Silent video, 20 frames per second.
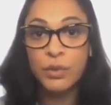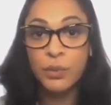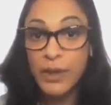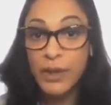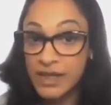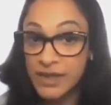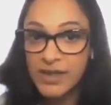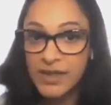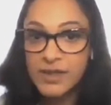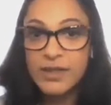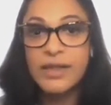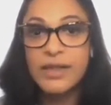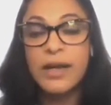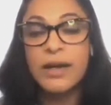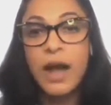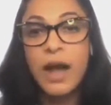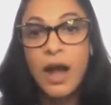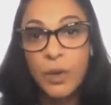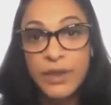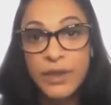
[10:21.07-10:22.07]
weaknesses,
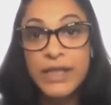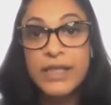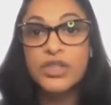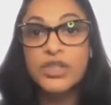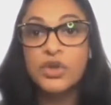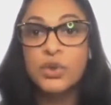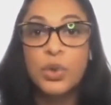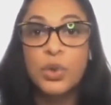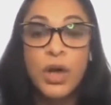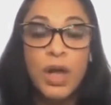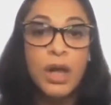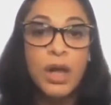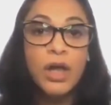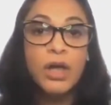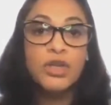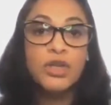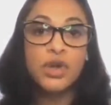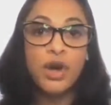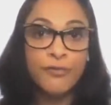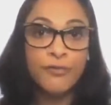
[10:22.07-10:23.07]
and how he needs to
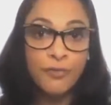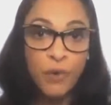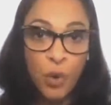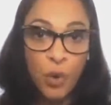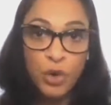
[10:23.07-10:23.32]
sort of